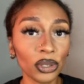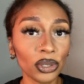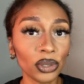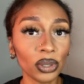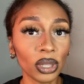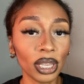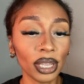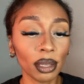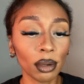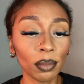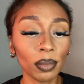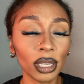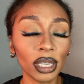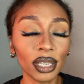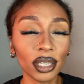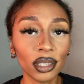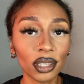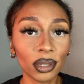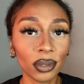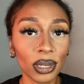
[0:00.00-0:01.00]
you think it'll be
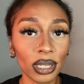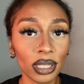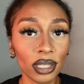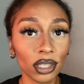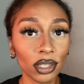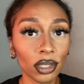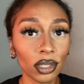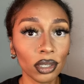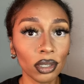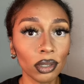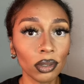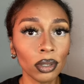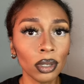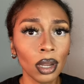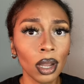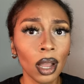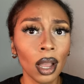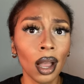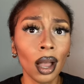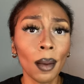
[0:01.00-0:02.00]
interesting to you.
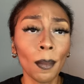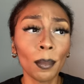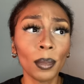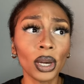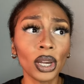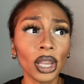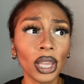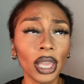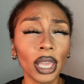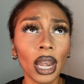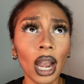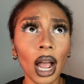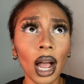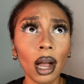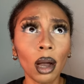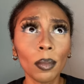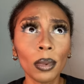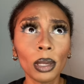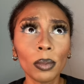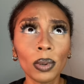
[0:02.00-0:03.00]
But
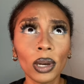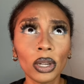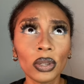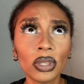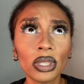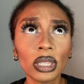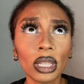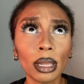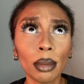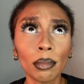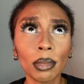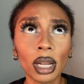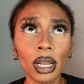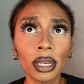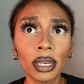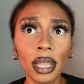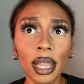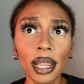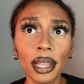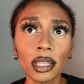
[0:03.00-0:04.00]
I'll be posting
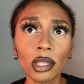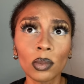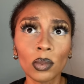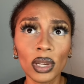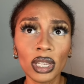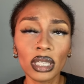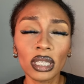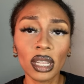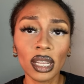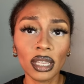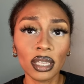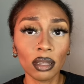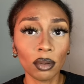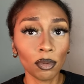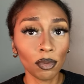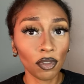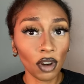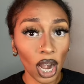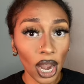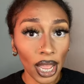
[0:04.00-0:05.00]
Mondays, Wednesdays, and
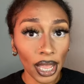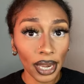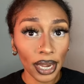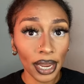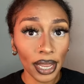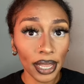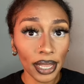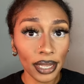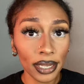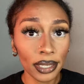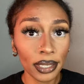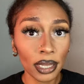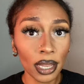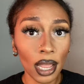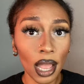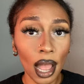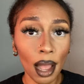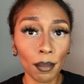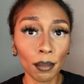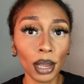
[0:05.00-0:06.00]
Fridays.
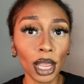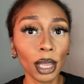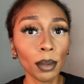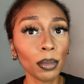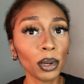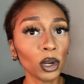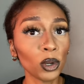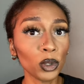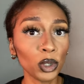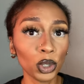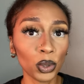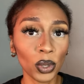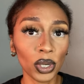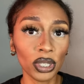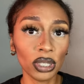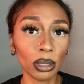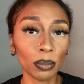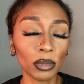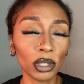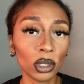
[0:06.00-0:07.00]
I may post shorts
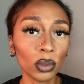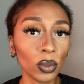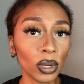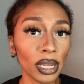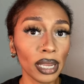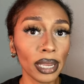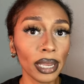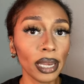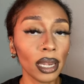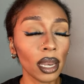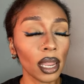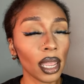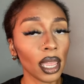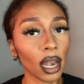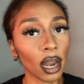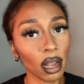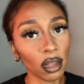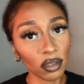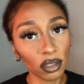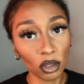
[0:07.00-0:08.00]
in between and
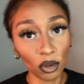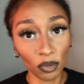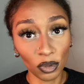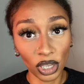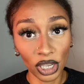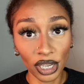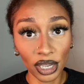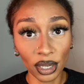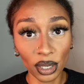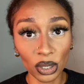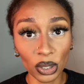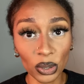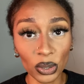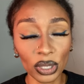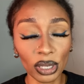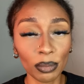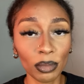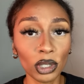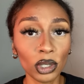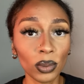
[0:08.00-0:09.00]
also videos
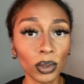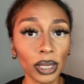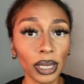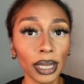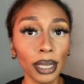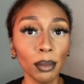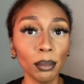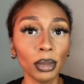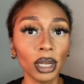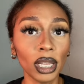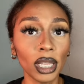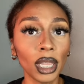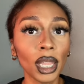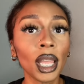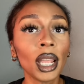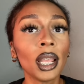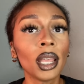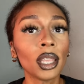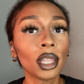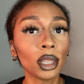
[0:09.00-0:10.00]
in between, but
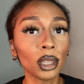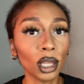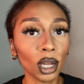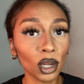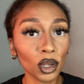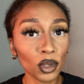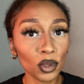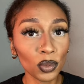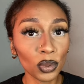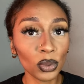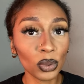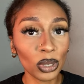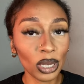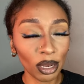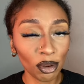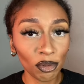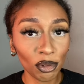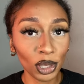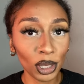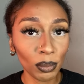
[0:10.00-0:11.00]
those will
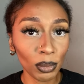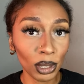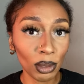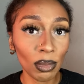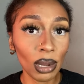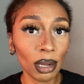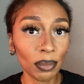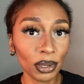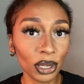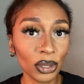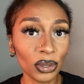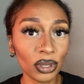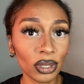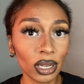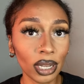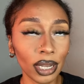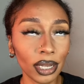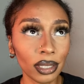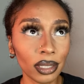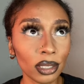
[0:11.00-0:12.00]
definitely be my post
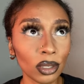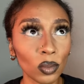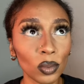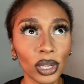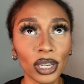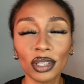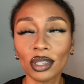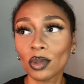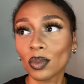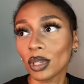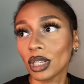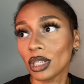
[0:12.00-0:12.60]
dates. What else?